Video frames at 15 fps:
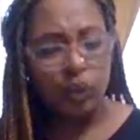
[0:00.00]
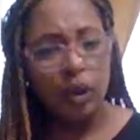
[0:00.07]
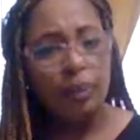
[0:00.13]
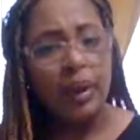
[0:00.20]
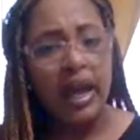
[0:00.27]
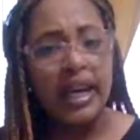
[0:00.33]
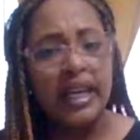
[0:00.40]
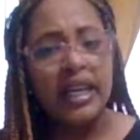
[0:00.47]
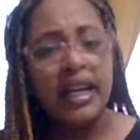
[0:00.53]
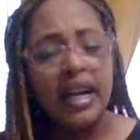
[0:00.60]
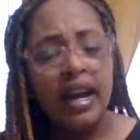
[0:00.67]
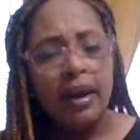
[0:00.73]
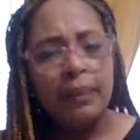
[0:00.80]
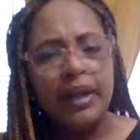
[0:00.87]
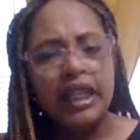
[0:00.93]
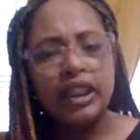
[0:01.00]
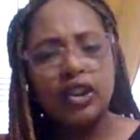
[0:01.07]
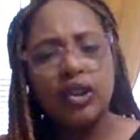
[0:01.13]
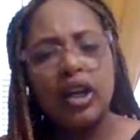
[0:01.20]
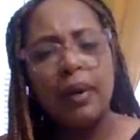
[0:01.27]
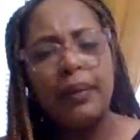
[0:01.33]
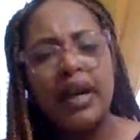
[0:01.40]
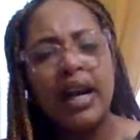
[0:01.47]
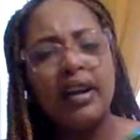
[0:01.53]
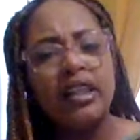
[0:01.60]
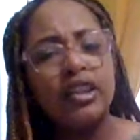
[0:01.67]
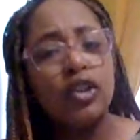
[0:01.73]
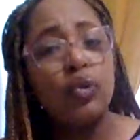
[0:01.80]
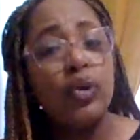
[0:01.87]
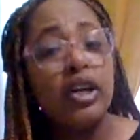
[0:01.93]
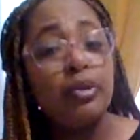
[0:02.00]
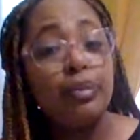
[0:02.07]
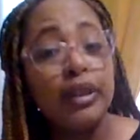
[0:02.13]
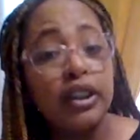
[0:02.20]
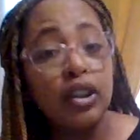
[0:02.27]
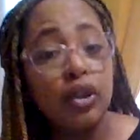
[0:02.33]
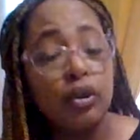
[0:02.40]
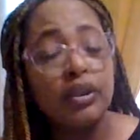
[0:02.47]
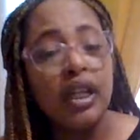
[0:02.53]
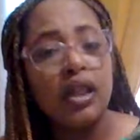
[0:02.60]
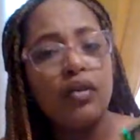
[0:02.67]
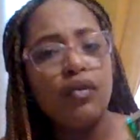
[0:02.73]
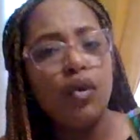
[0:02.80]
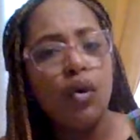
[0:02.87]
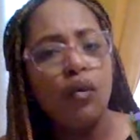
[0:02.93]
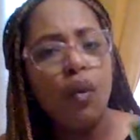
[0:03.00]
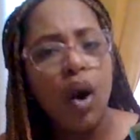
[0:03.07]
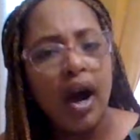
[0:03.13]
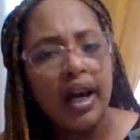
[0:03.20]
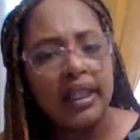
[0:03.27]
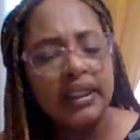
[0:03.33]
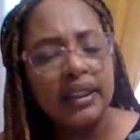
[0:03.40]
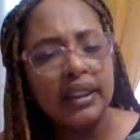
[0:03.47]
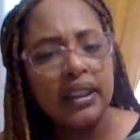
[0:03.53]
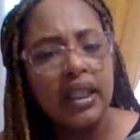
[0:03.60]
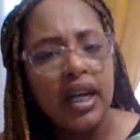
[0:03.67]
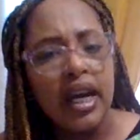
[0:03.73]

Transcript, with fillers: real petty because you're coming out as the queen of pentacles and the four of wands